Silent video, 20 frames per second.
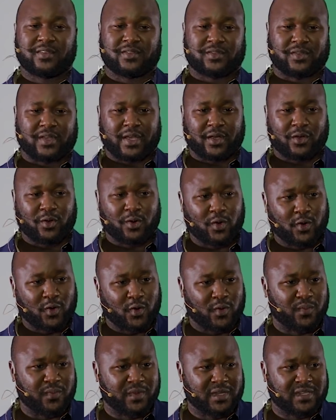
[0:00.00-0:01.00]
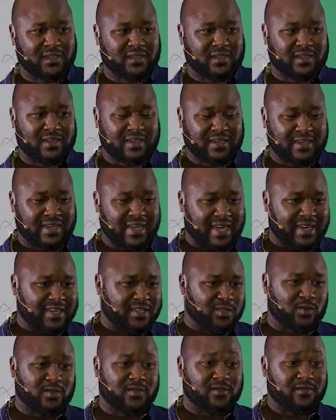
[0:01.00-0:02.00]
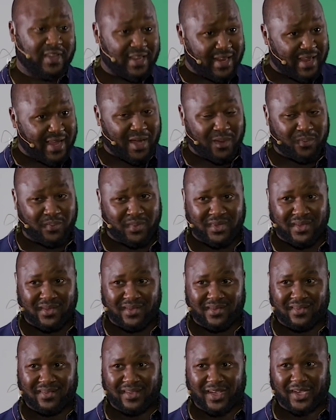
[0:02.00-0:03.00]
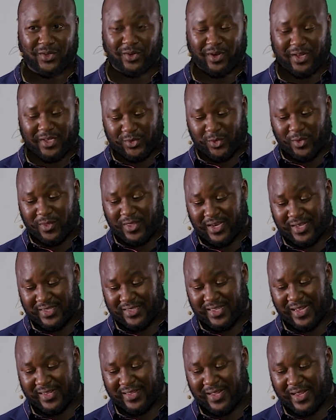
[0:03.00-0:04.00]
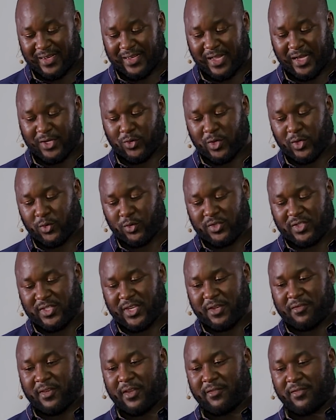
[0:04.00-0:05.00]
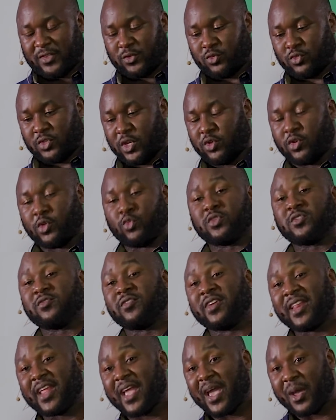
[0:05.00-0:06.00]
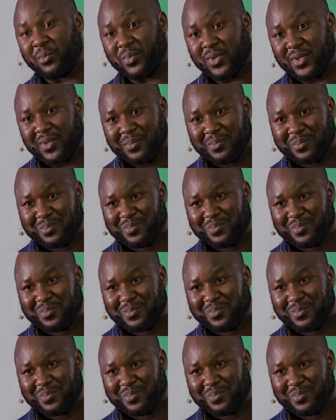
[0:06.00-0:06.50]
So I go home with Dad. He was very happy. Actually, so the result that actually it was Jeff Kefa's Otieno. He was very happy.